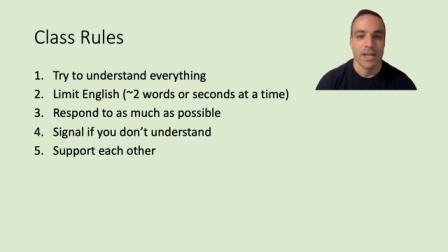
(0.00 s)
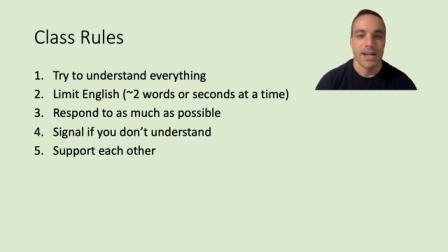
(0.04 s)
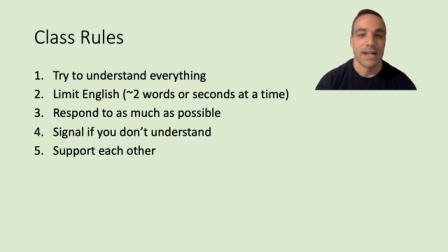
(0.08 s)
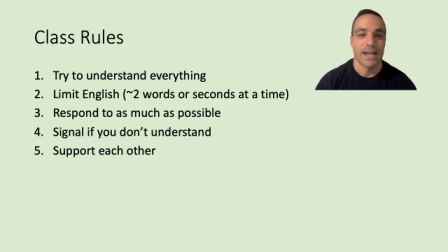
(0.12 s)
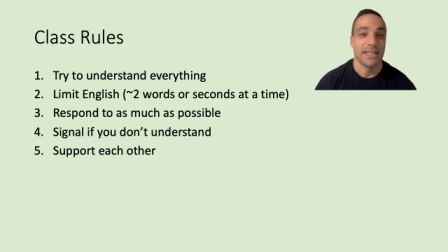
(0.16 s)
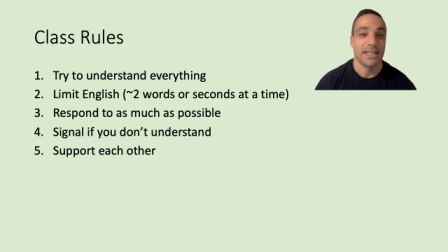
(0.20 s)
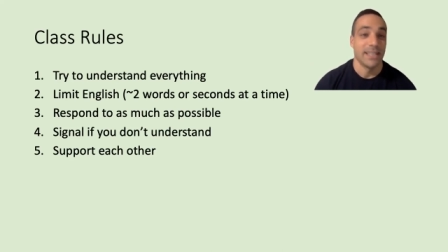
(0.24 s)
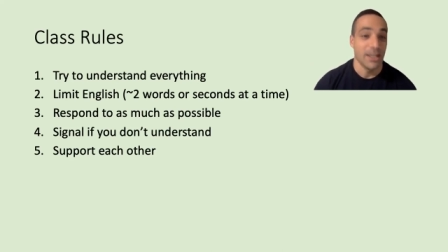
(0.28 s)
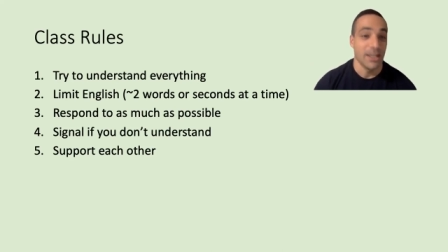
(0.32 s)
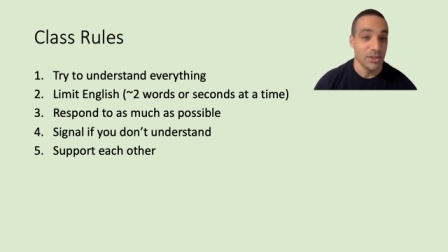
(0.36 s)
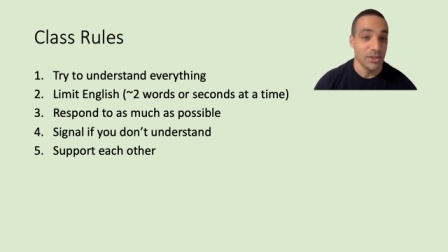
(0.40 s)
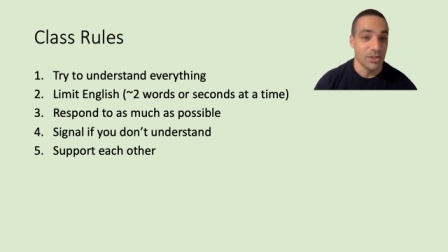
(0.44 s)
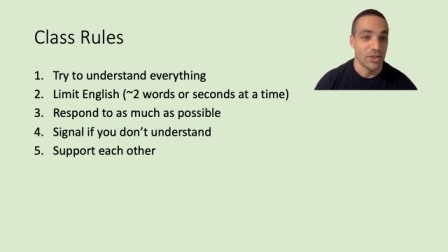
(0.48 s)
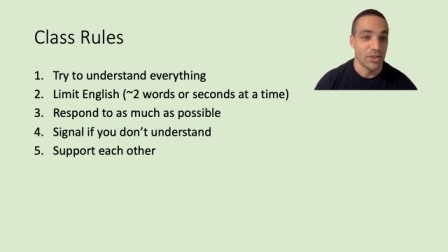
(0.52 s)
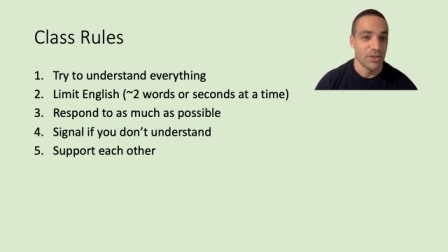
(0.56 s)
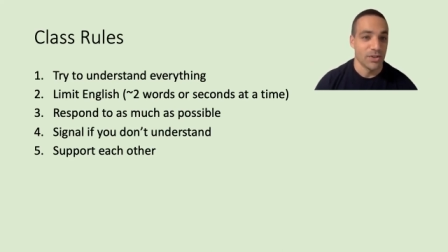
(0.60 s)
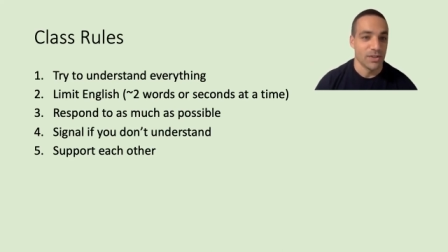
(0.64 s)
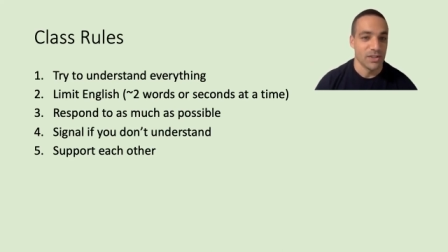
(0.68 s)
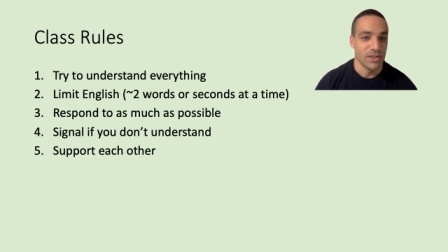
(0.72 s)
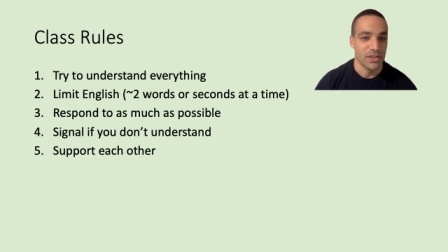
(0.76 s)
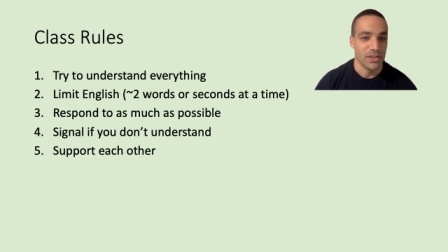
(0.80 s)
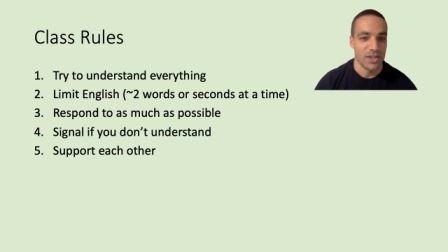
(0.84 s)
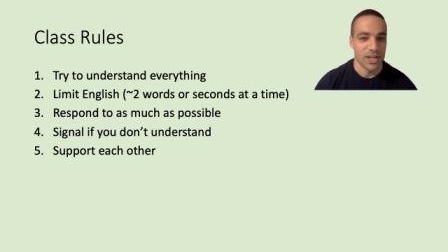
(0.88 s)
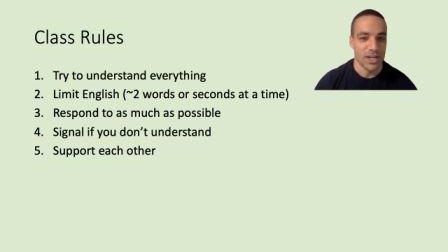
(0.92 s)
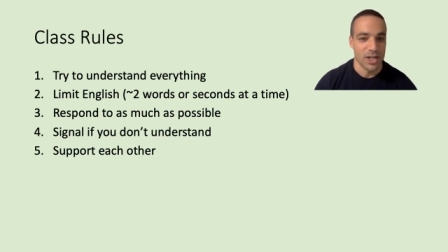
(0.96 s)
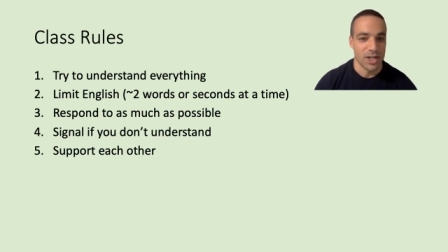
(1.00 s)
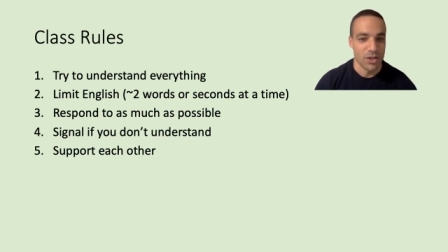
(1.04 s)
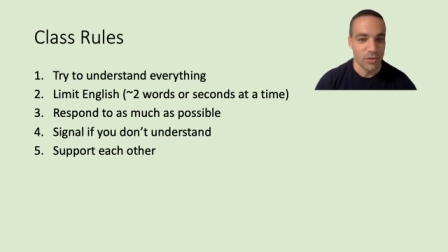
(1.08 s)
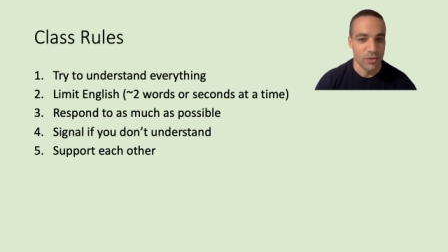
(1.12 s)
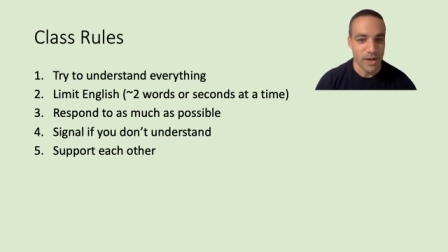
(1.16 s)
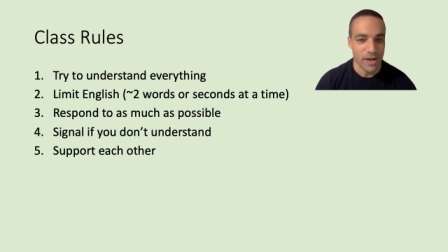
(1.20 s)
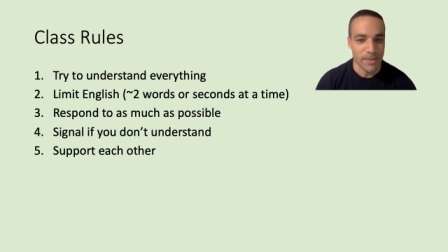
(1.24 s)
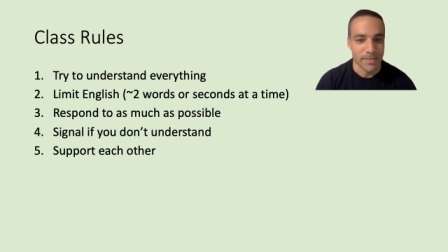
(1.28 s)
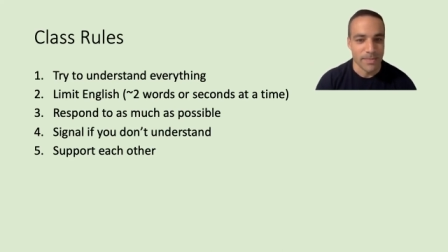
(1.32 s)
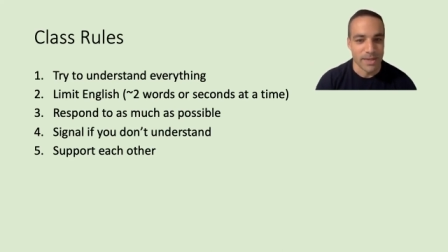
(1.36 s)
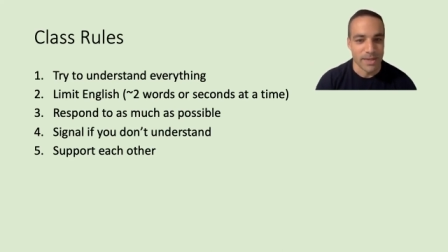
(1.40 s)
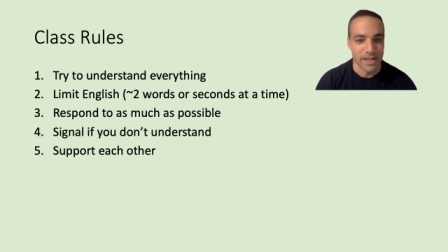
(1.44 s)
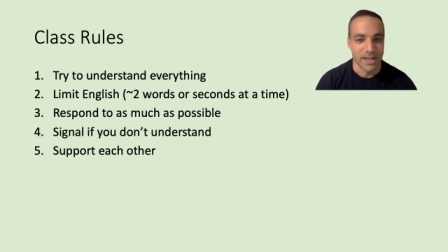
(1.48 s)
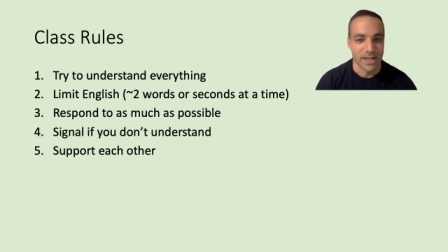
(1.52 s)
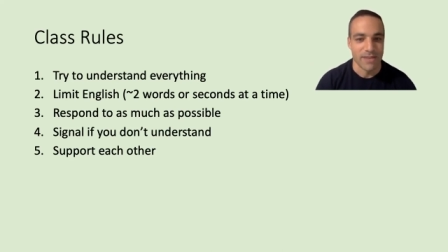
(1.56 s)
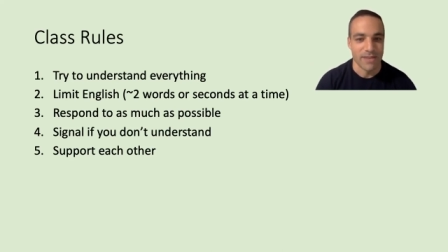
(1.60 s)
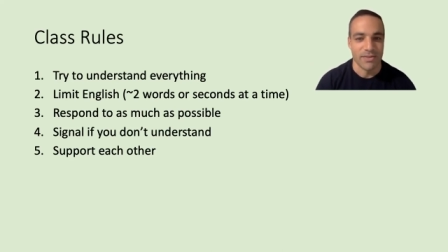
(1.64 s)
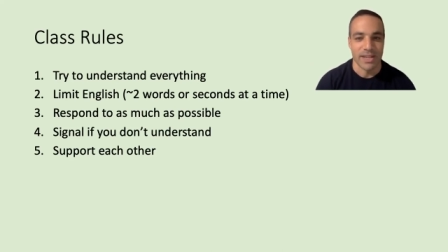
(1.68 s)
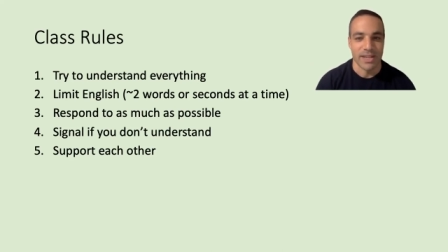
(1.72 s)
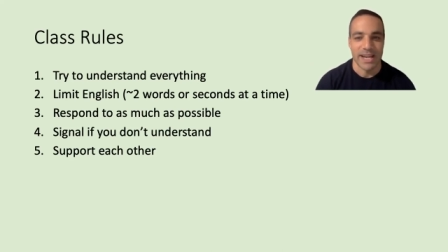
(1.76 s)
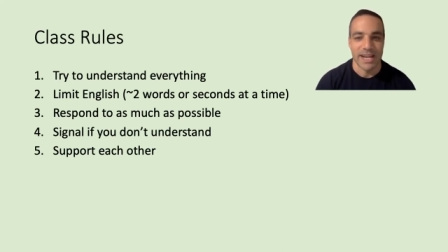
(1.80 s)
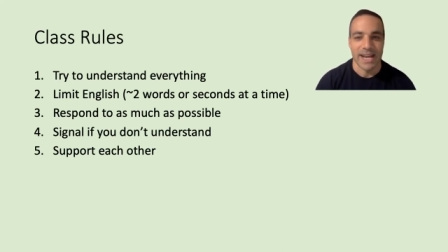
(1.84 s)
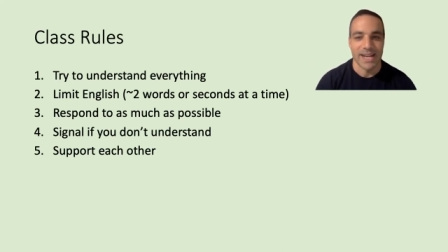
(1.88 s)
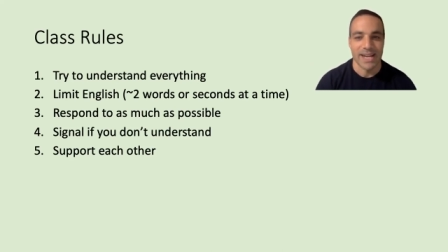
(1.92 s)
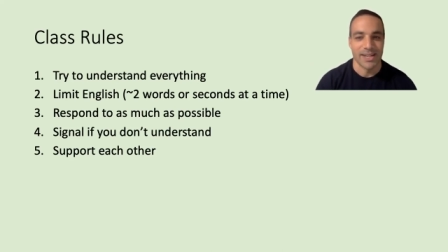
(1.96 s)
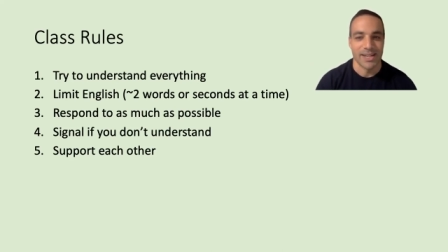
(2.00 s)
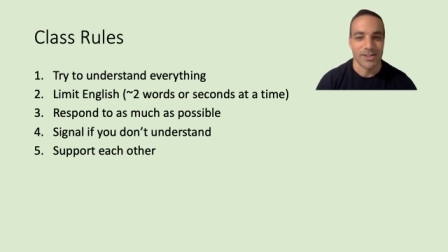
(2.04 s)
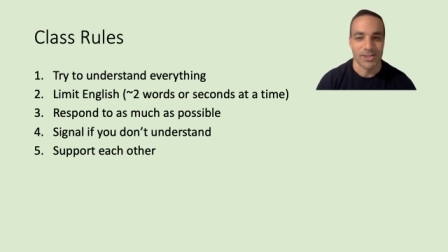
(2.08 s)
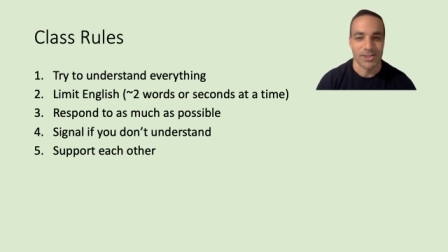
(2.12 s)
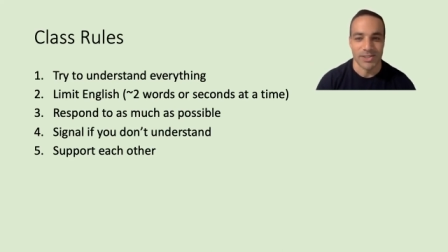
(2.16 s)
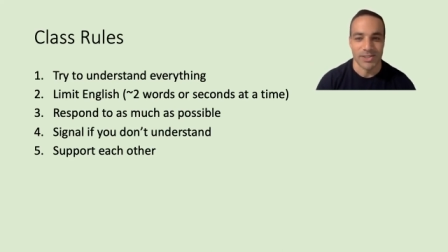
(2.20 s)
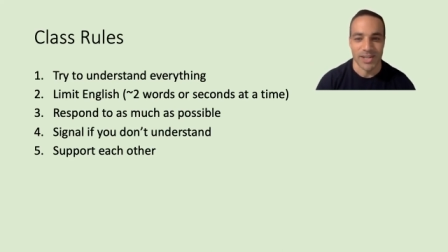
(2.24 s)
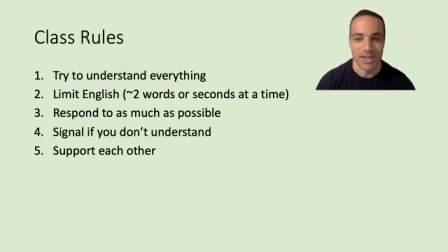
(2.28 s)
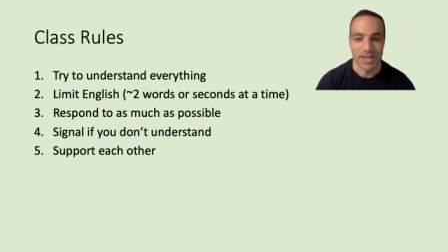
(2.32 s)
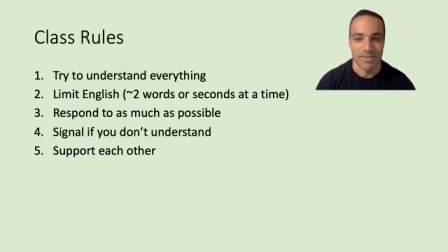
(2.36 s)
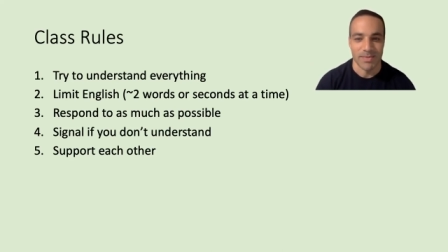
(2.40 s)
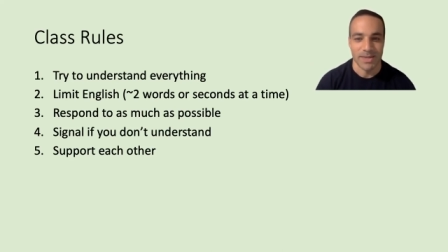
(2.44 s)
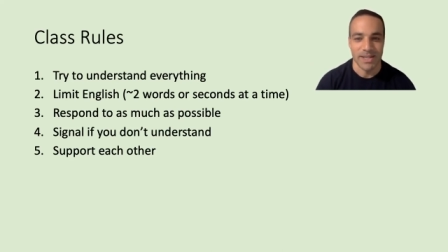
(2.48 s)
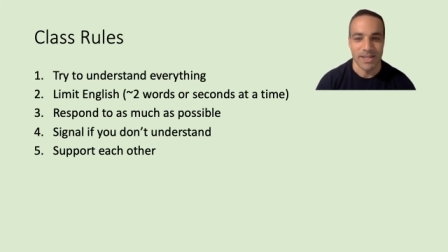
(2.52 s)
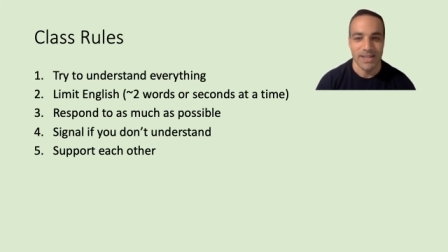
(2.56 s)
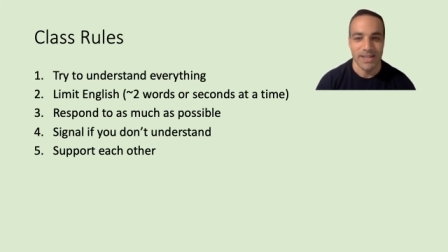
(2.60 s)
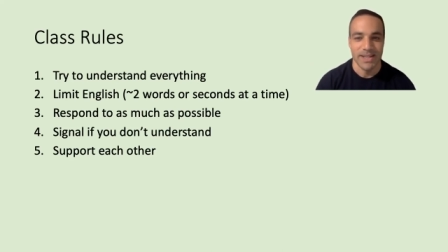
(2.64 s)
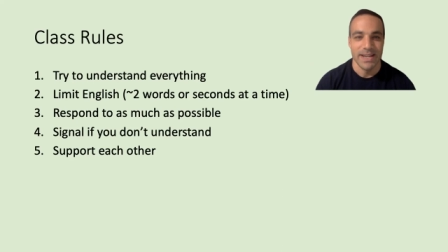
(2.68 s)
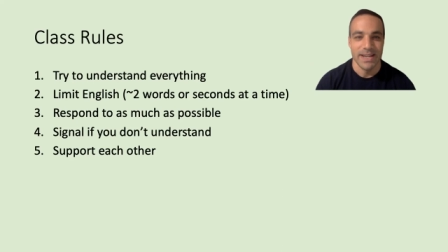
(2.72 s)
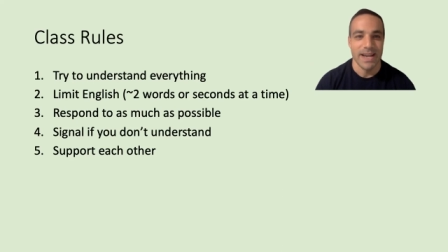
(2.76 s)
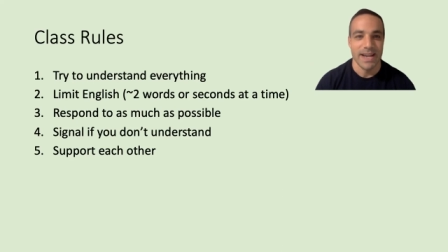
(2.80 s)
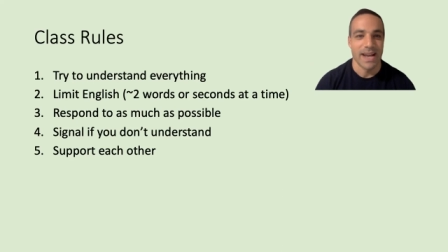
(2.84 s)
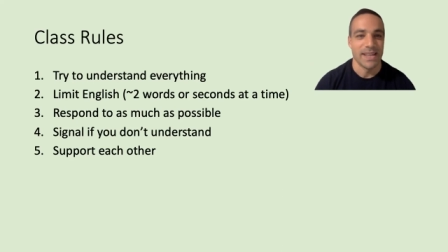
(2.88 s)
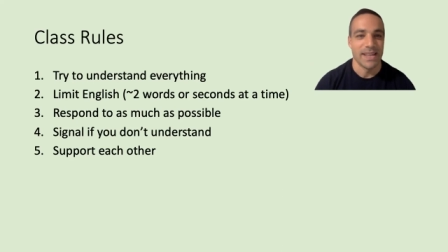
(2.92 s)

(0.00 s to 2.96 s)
I tell students to interrupt me if they can't understand me,